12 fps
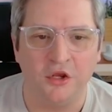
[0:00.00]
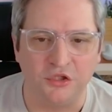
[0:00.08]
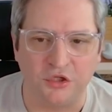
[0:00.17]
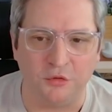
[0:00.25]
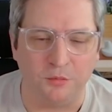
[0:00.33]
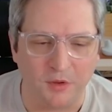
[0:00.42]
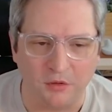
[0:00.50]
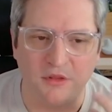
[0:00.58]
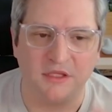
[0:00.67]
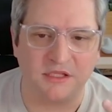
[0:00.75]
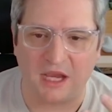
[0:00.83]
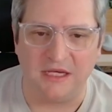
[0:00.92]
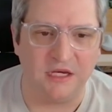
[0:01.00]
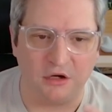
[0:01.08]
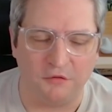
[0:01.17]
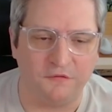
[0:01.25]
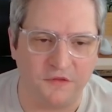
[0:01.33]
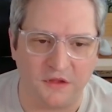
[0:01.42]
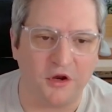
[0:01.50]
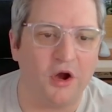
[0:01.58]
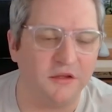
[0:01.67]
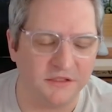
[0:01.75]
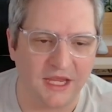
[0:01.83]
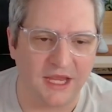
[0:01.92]
to build this idea of the
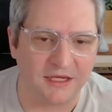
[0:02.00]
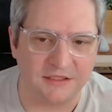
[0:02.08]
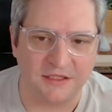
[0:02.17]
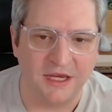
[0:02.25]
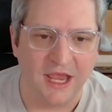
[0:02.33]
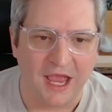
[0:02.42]
context,